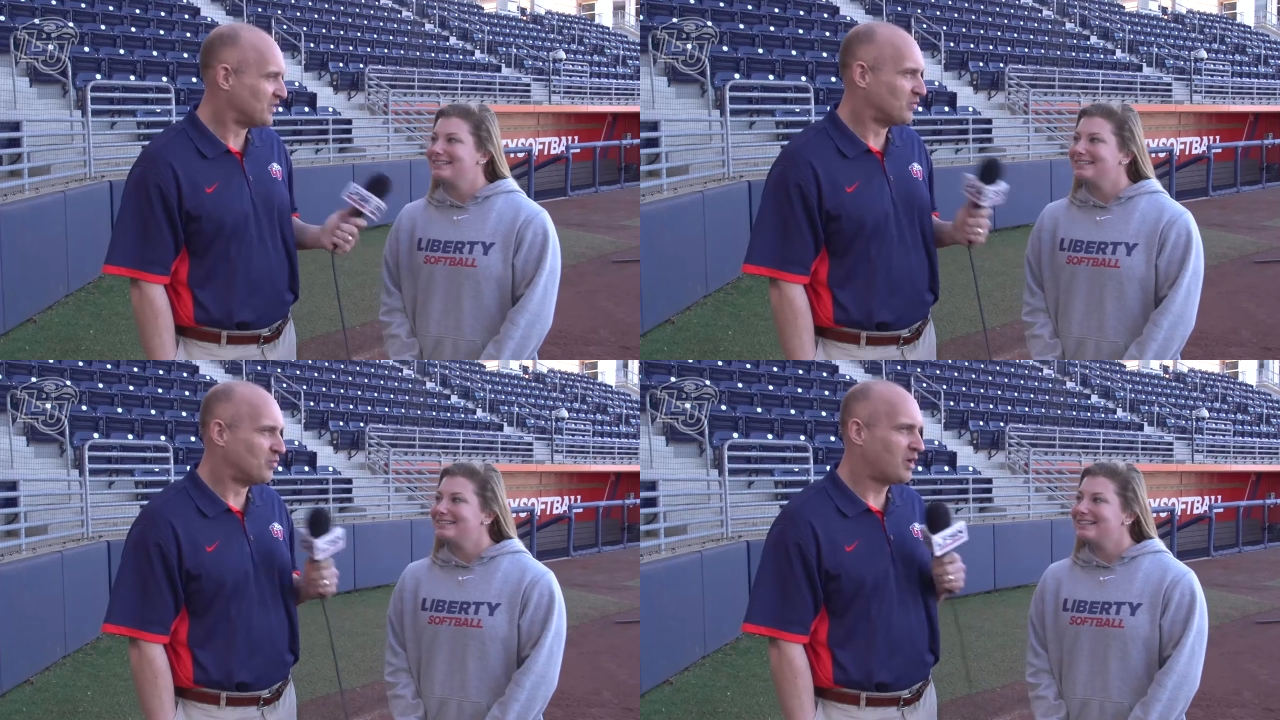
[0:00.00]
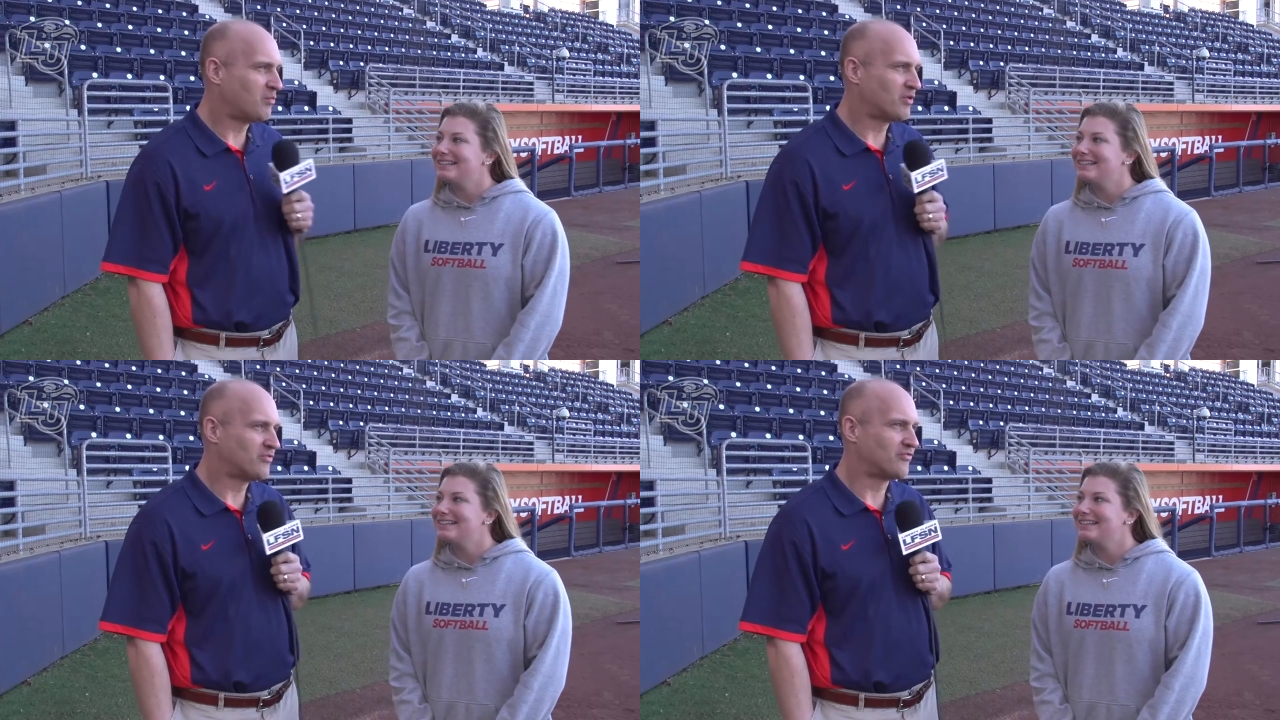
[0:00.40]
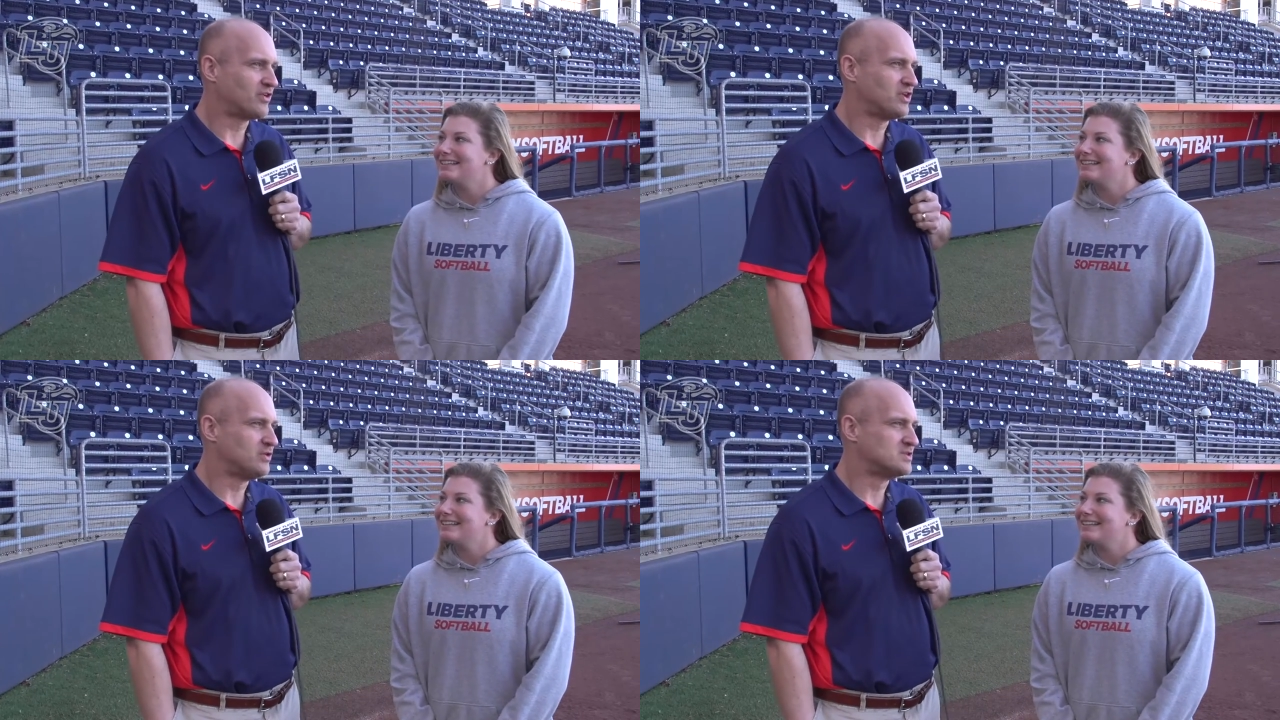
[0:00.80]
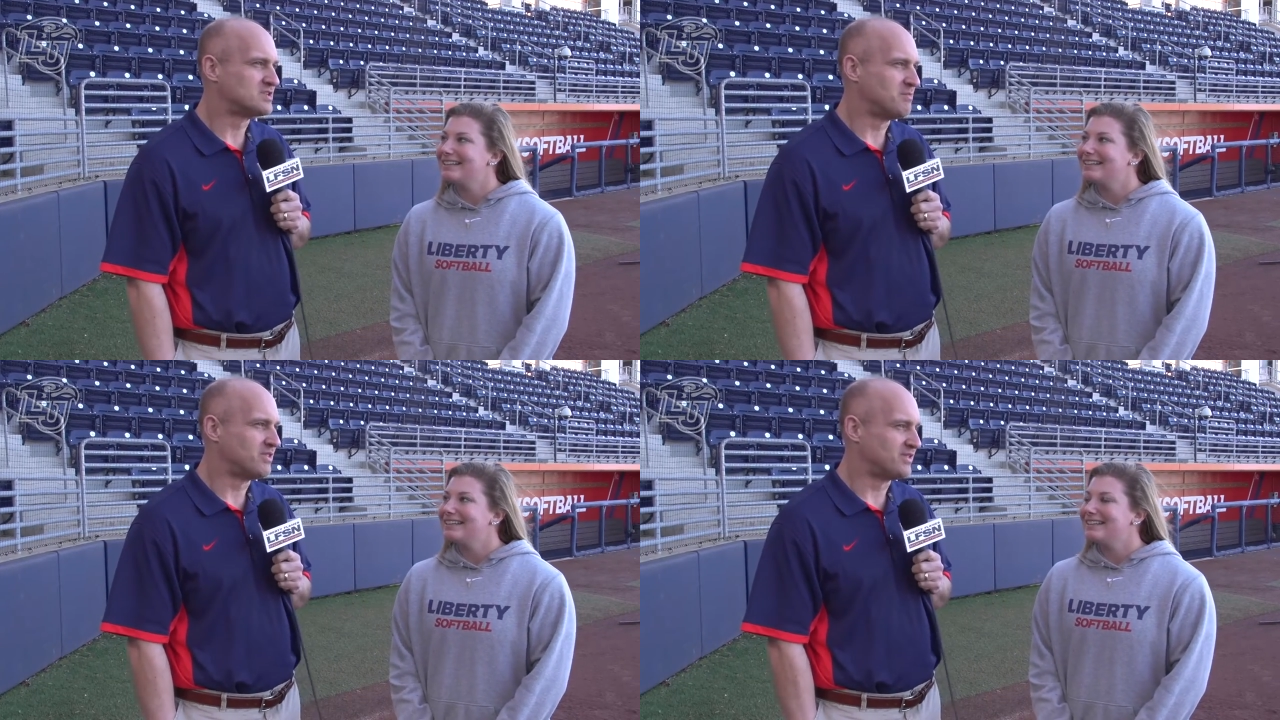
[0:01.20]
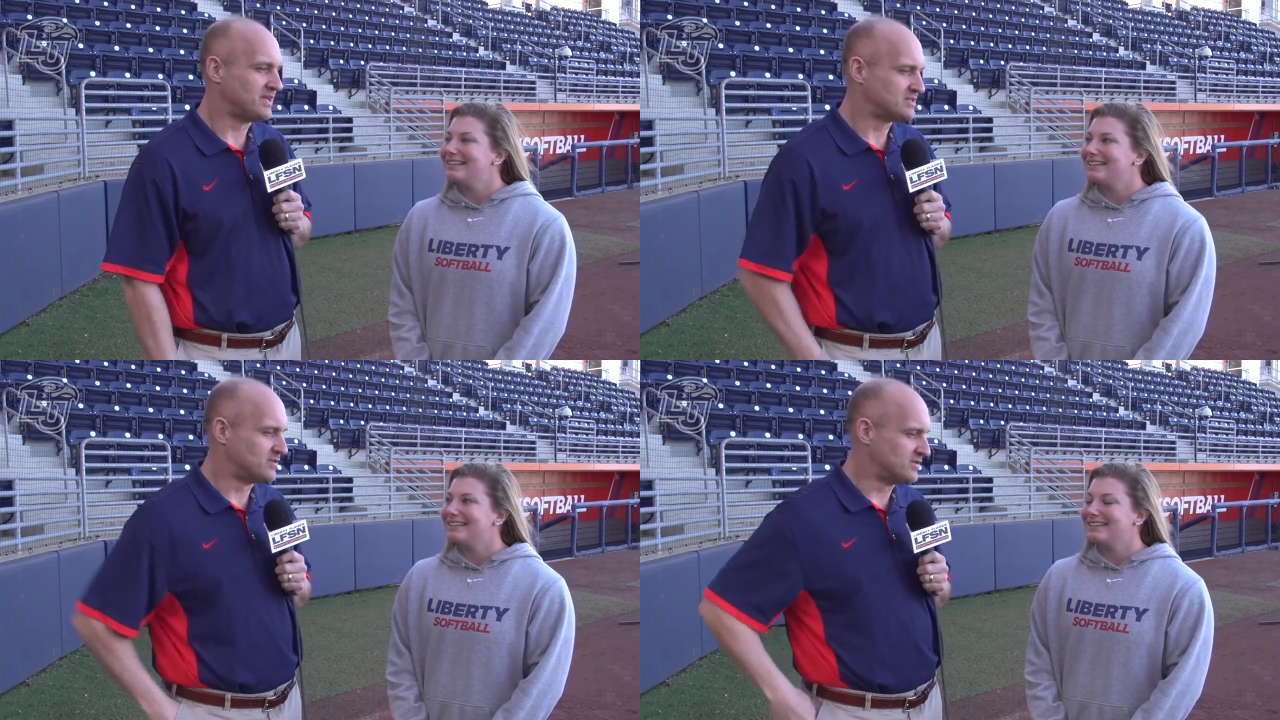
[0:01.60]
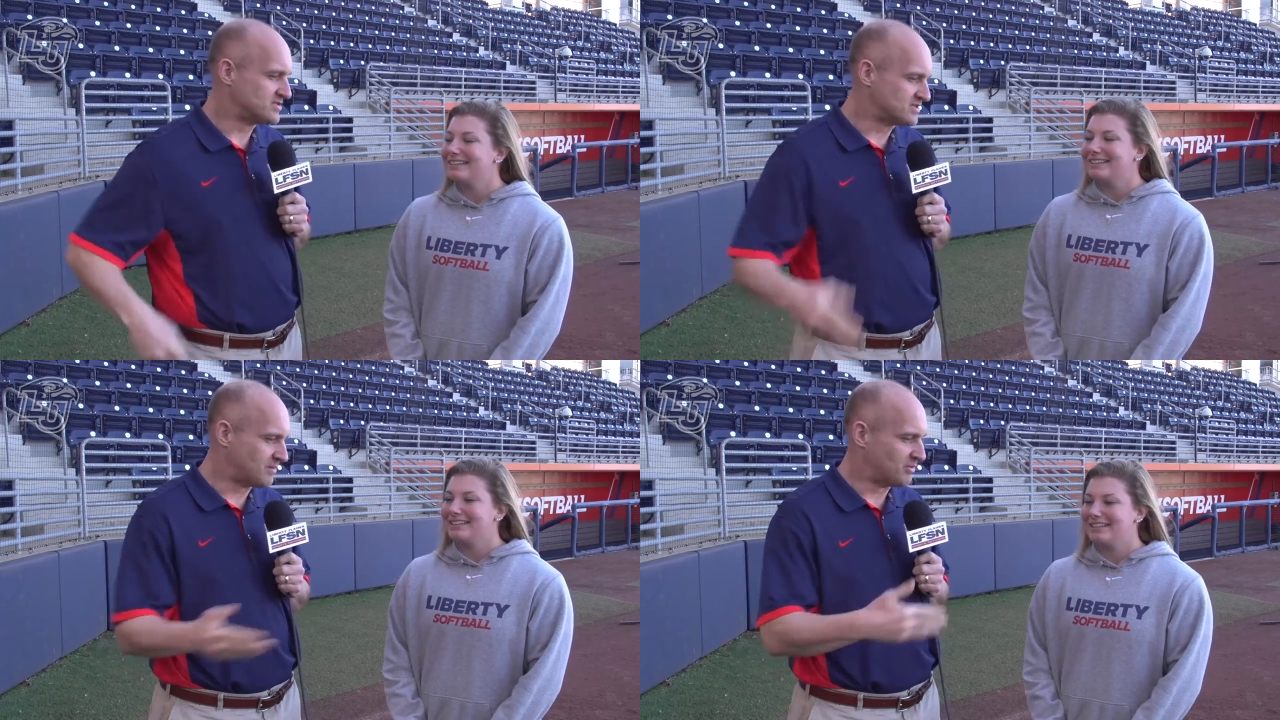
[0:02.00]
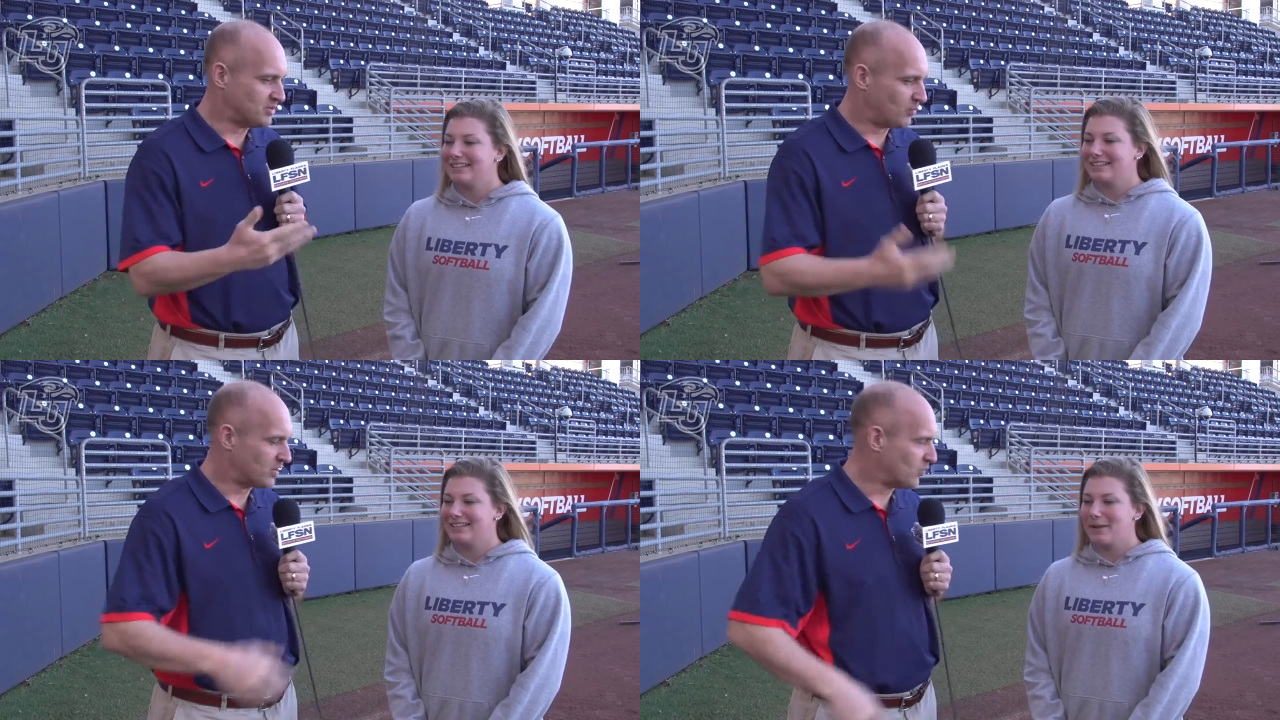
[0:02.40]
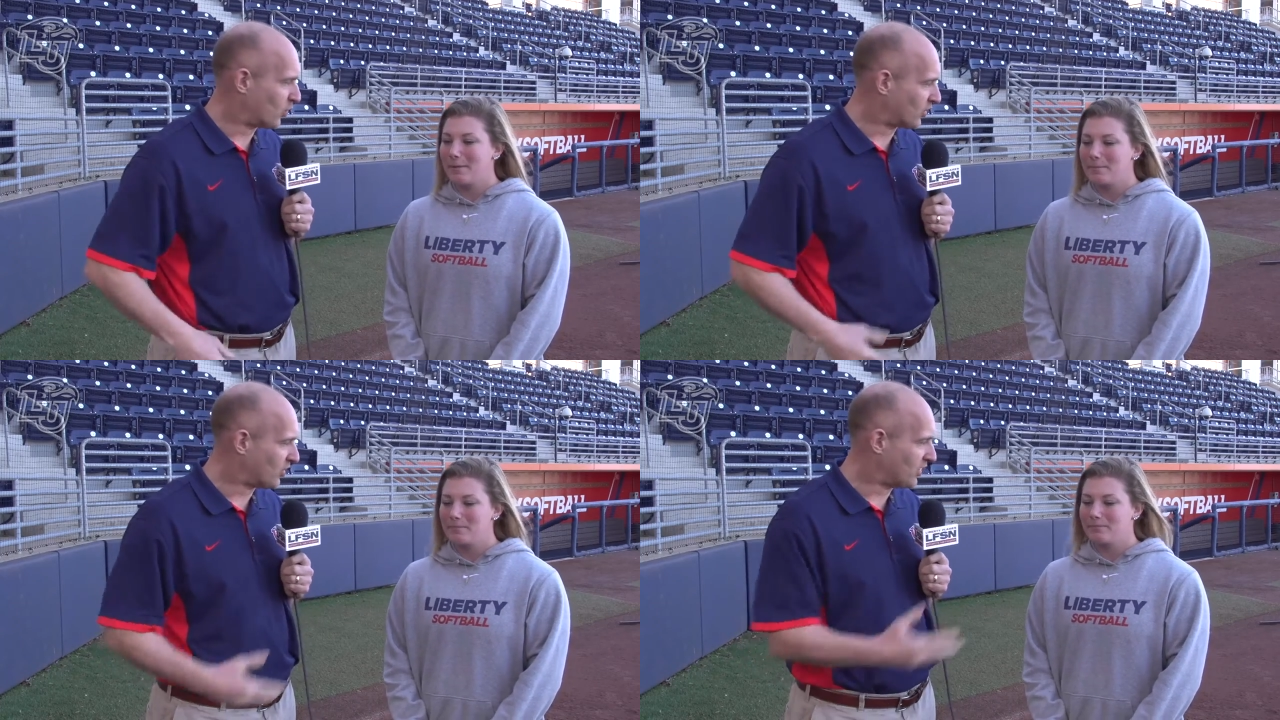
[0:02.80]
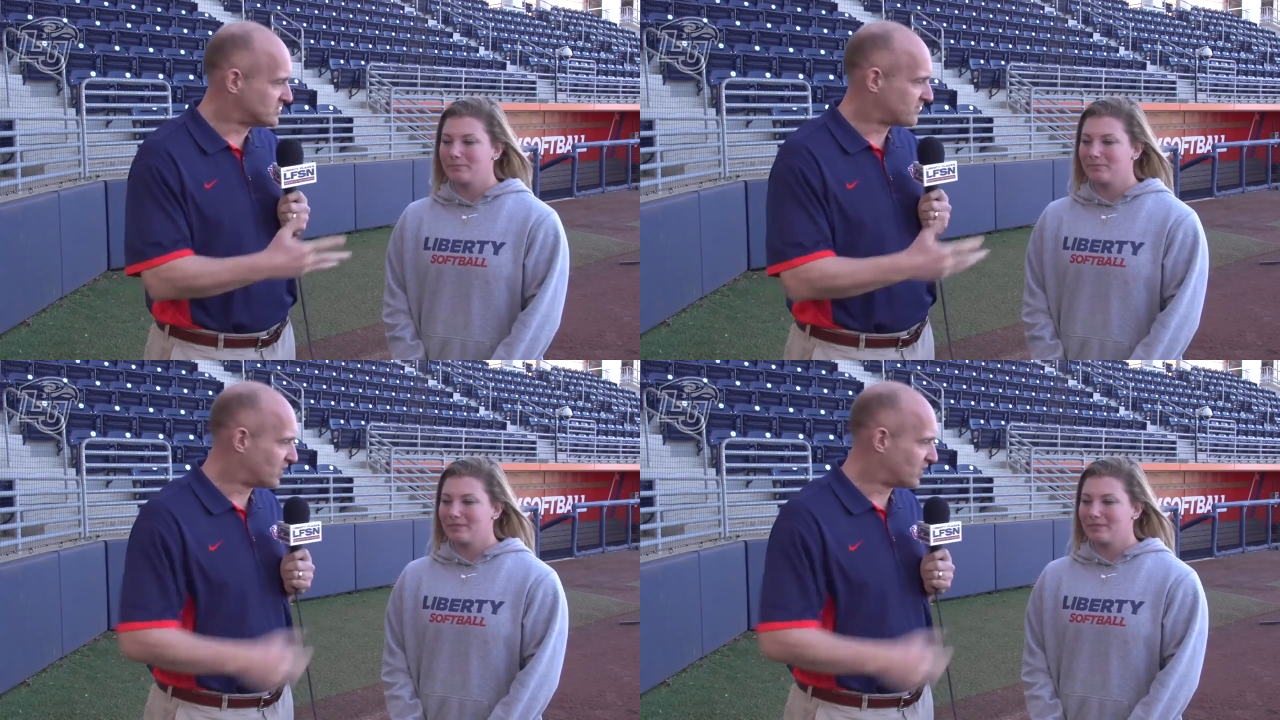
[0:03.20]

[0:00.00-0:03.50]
Speaker 1: What were for you some of the things during the summer you wanted to work on as far